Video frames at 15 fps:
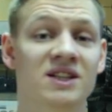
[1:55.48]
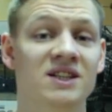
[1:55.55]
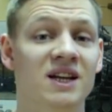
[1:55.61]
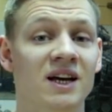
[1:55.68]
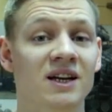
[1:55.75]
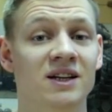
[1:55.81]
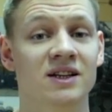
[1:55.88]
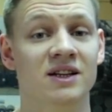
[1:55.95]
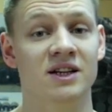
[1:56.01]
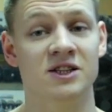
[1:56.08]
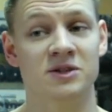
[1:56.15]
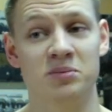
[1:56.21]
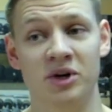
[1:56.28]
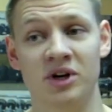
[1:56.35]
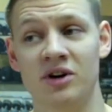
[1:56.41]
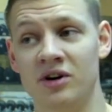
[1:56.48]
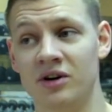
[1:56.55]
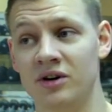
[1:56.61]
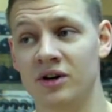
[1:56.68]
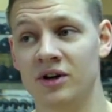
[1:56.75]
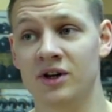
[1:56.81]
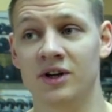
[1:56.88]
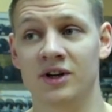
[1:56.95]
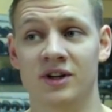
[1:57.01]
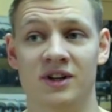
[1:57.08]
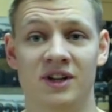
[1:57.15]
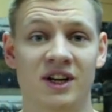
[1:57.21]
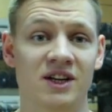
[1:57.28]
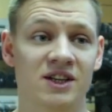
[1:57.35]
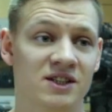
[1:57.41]
to the tendon is bigger,
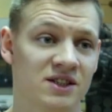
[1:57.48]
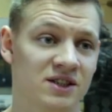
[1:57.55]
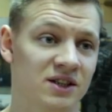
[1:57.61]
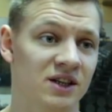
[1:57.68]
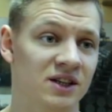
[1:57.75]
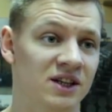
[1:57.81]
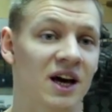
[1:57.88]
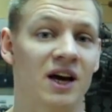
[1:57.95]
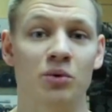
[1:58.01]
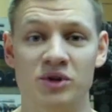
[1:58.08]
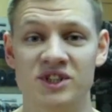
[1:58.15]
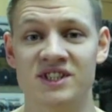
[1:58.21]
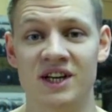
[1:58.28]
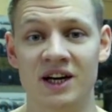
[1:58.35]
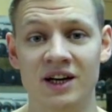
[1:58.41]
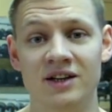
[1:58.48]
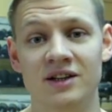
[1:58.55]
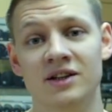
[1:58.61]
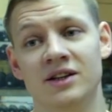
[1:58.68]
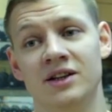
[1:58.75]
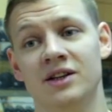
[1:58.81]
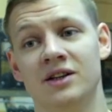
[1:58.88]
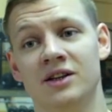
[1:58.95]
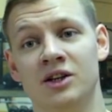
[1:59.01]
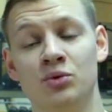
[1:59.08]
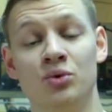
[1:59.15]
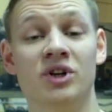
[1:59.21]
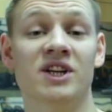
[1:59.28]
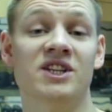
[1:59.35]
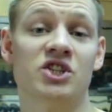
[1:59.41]
then it's, it can withstand, it
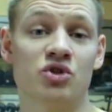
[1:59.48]
will get